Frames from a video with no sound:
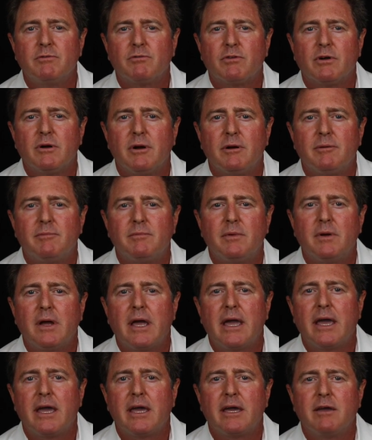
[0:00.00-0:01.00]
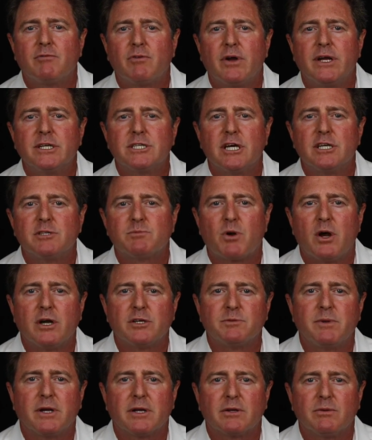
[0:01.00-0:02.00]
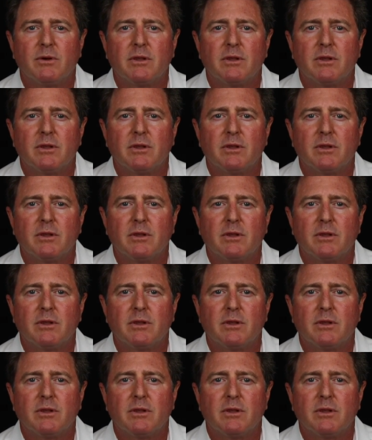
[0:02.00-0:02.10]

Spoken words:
from a franchise prospect,